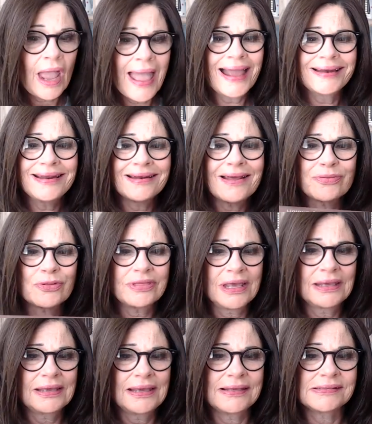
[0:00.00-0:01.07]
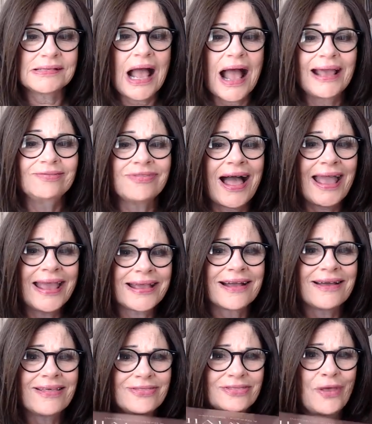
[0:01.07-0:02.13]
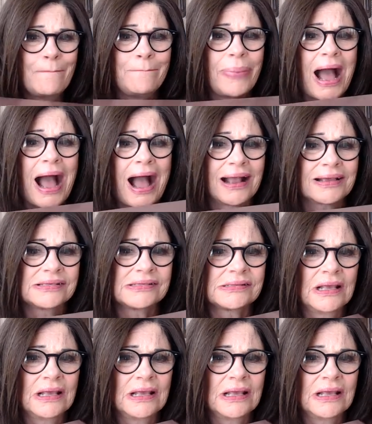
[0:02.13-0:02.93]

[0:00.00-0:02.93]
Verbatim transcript: and another thing is, I like the box